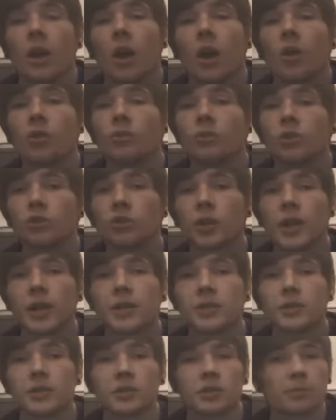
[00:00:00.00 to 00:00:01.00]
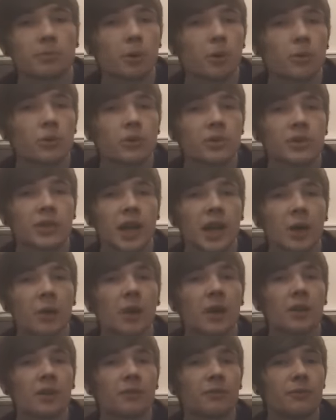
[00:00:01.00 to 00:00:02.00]
On to trainers and supporters now,
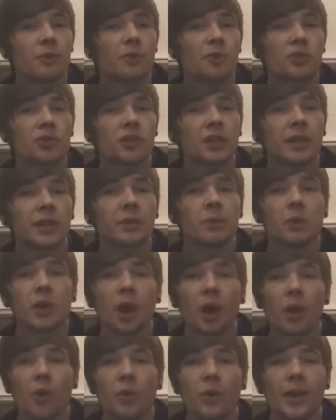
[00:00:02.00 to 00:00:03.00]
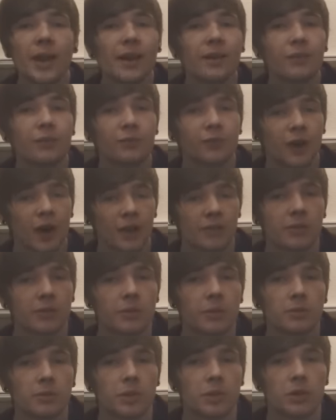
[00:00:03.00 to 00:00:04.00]
and unfortunately we only have 5 of
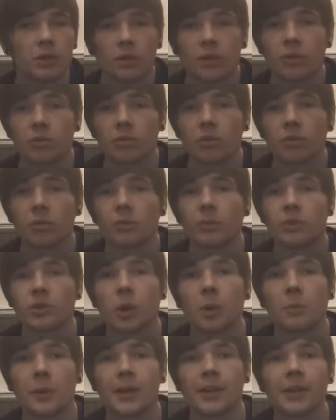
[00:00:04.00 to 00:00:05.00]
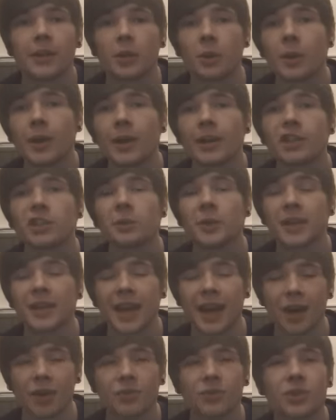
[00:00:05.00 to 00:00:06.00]
them to look through, so I'll make it quick so we can
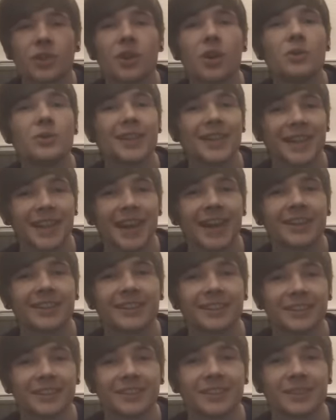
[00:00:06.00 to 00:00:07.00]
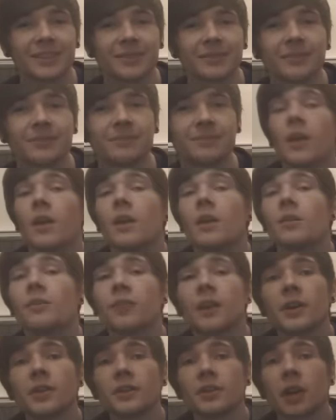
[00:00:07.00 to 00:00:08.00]
get onto those EXs.
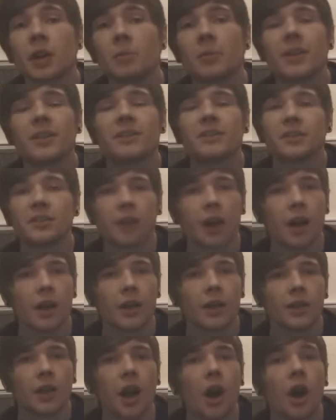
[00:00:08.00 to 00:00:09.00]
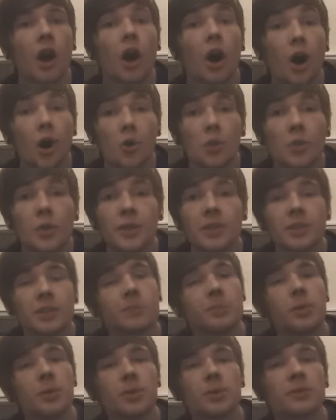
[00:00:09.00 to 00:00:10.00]
First up is Silent, our only
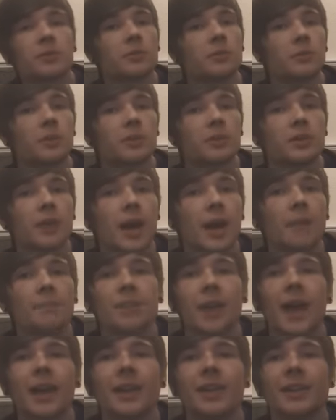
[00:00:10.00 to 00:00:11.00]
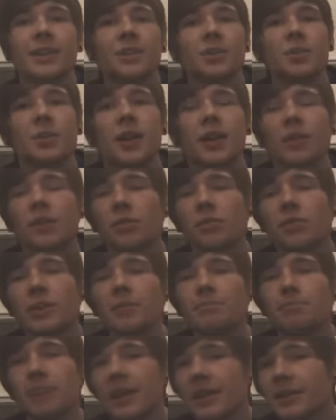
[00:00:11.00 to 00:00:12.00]
supporter from the set, and it lets you take
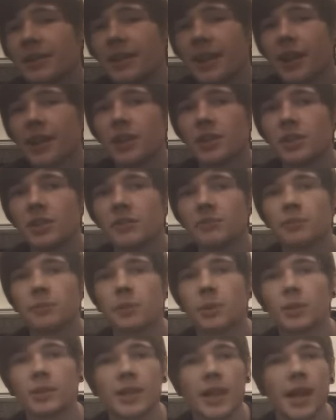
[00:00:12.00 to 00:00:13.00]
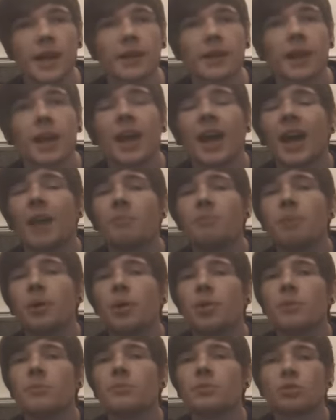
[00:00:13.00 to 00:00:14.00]
3 basic energy from your deck and
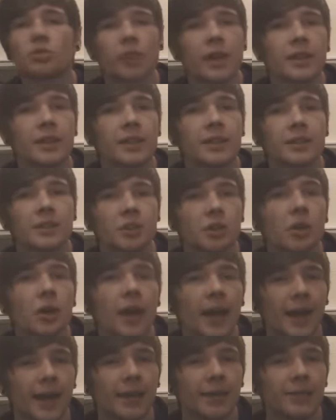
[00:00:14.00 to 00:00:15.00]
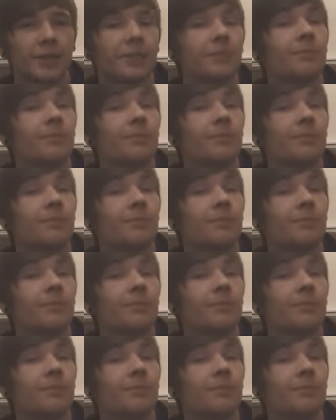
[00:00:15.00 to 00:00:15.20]
put them straight into your hand.